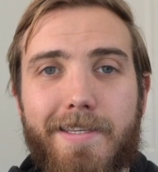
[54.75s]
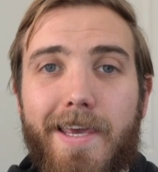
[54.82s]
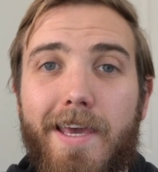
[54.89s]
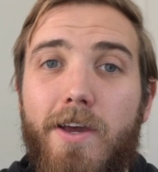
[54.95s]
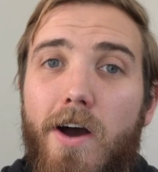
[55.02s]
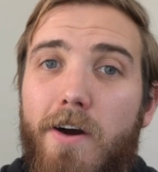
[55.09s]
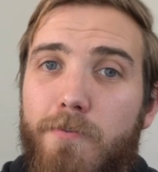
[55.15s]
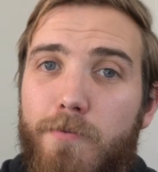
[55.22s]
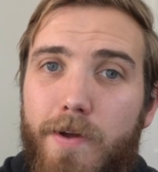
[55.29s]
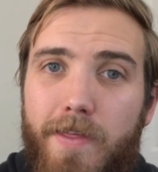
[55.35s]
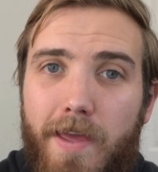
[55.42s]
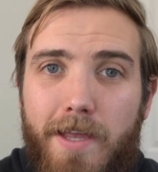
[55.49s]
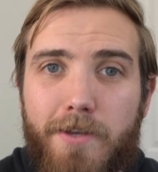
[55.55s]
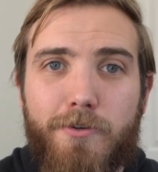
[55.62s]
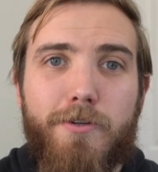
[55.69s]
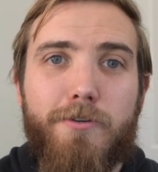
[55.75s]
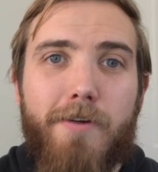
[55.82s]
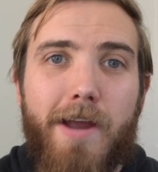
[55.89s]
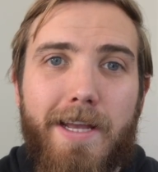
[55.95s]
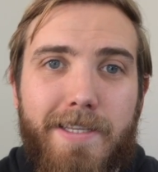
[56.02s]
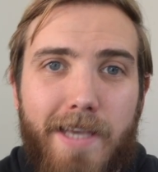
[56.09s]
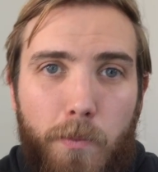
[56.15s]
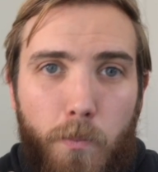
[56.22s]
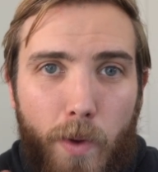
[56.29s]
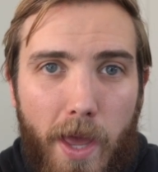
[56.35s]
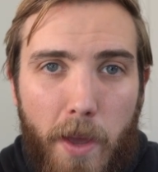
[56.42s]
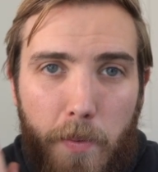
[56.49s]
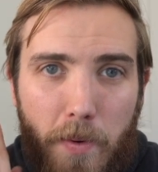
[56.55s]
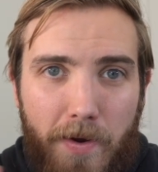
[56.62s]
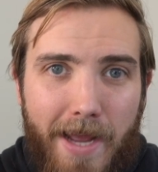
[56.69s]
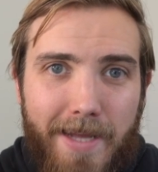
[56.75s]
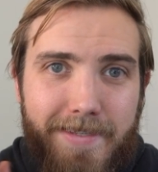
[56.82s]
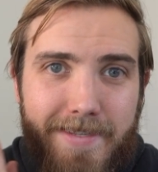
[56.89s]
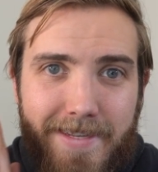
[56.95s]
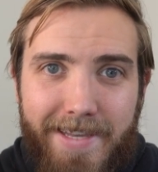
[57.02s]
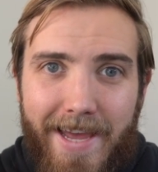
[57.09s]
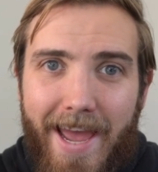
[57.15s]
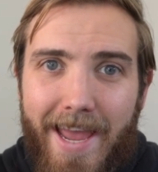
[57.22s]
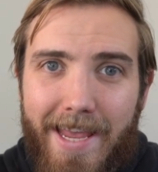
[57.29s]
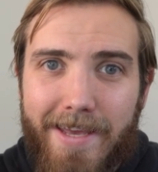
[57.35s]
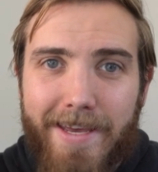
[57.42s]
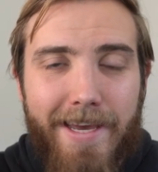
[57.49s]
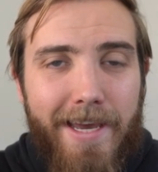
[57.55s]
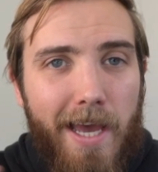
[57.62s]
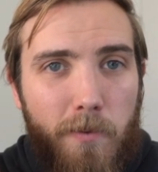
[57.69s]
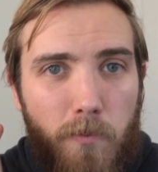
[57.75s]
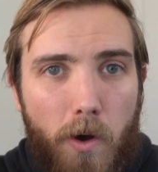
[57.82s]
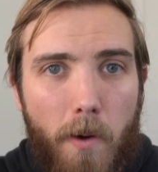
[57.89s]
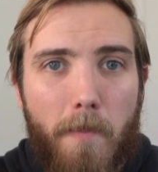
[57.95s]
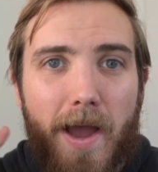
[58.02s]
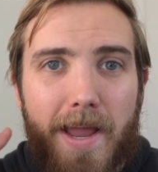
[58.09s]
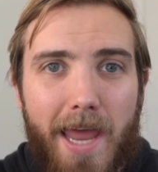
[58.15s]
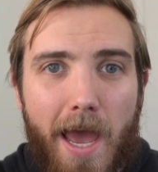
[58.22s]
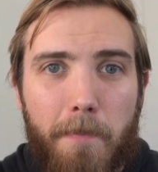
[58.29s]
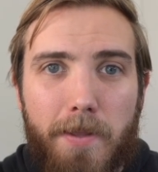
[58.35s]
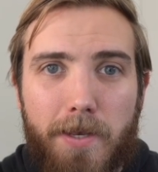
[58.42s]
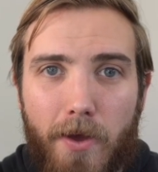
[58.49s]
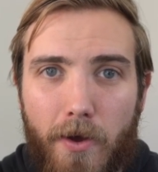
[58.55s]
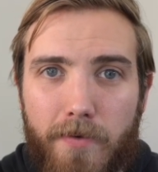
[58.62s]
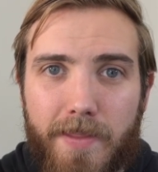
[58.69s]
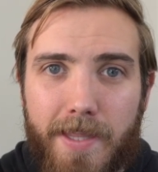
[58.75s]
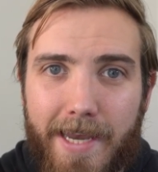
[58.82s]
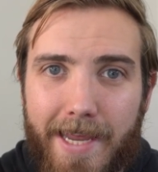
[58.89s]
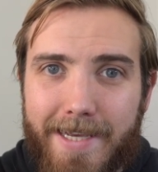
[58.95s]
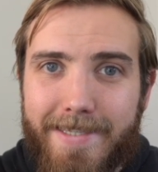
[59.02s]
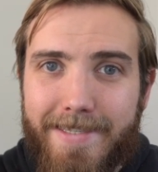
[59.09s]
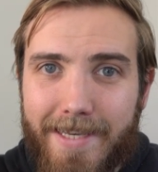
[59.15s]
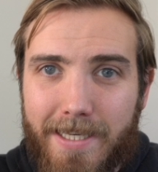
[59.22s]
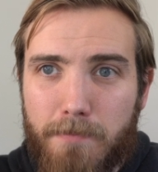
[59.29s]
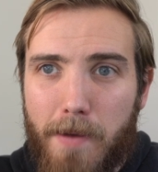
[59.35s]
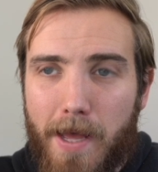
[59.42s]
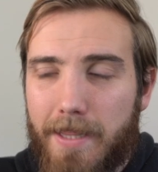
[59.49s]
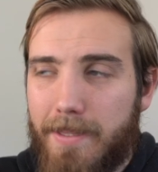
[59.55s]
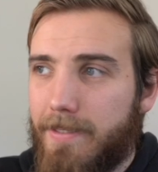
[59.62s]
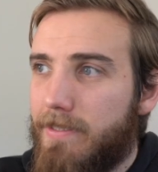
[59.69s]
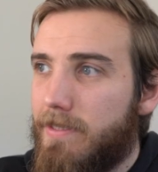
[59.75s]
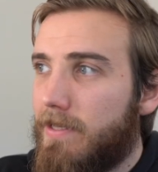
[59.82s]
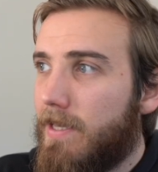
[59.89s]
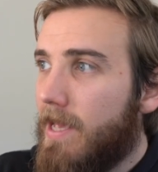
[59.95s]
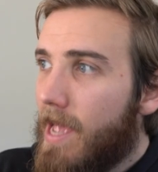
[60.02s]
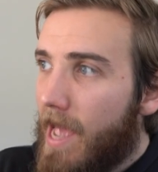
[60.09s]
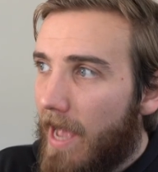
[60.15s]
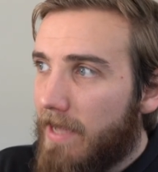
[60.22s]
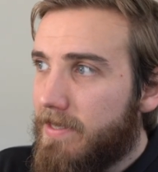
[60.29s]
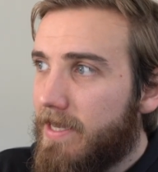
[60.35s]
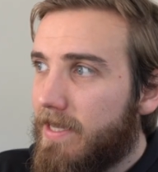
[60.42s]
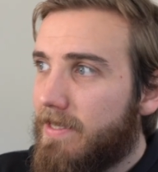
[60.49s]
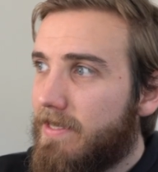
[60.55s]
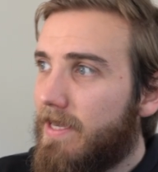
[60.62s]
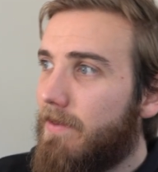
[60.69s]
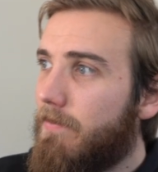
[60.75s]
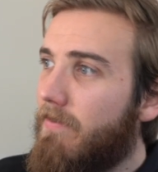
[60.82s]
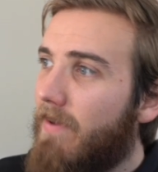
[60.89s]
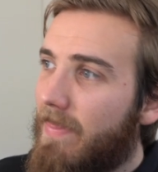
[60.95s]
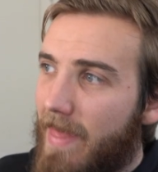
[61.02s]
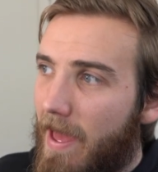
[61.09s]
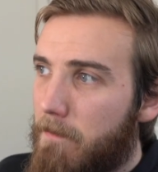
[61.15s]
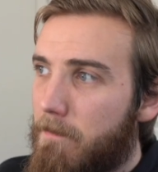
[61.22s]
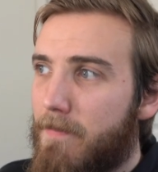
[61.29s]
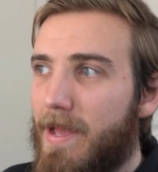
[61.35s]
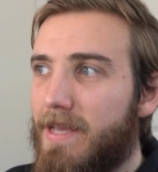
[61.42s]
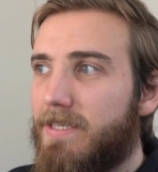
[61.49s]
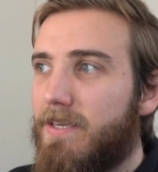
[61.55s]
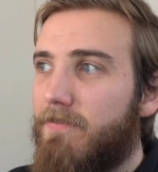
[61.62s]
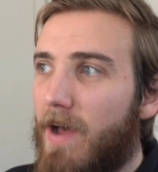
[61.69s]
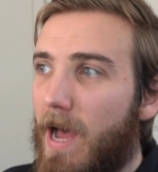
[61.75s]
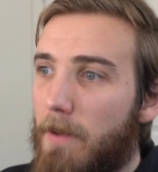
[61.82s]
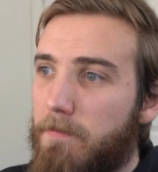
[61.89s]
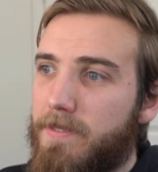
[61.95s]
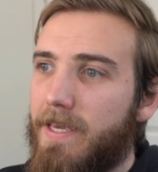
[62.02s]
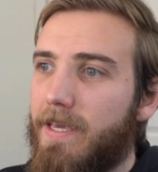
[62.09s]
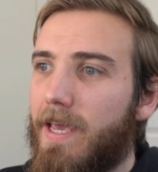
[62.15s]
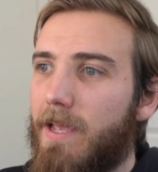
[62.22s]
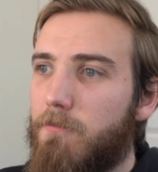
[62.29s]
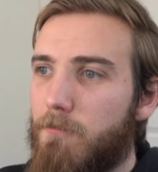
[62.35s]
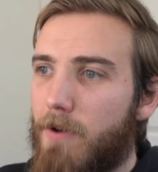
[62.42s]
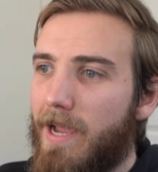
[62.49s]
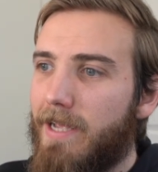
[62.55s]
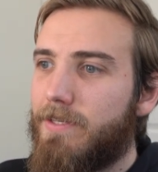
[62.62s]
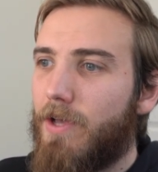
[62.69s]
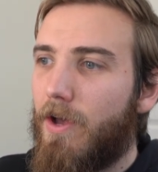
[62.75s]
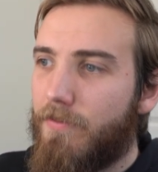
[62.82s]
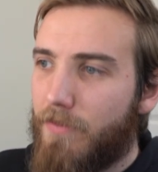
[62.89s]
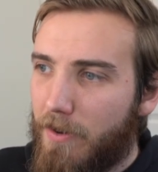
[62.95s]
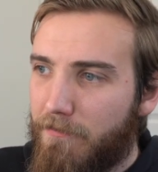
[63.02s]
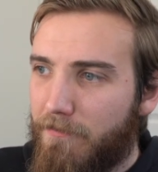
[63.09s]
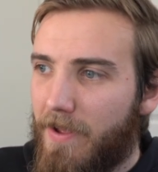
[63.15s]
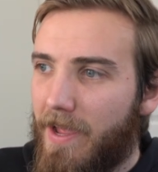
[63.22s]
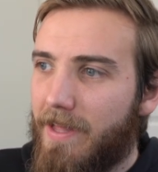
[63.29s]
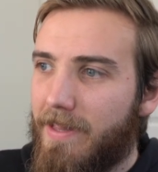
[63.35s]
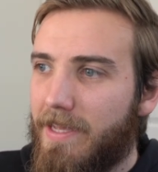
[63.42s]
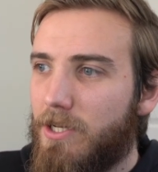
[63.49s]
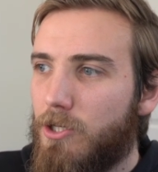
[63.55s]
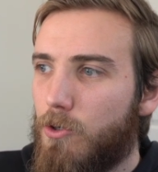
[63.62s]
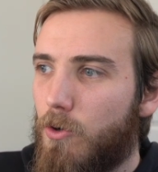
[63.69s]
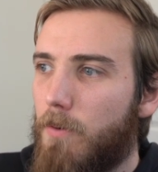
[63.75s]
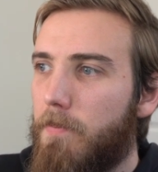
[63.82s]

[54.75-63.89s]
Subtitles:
kick off with interest rates and where we're at today and what might happen over the next 6 months. As you can see, we've had that massive uptick in rates over a fairly short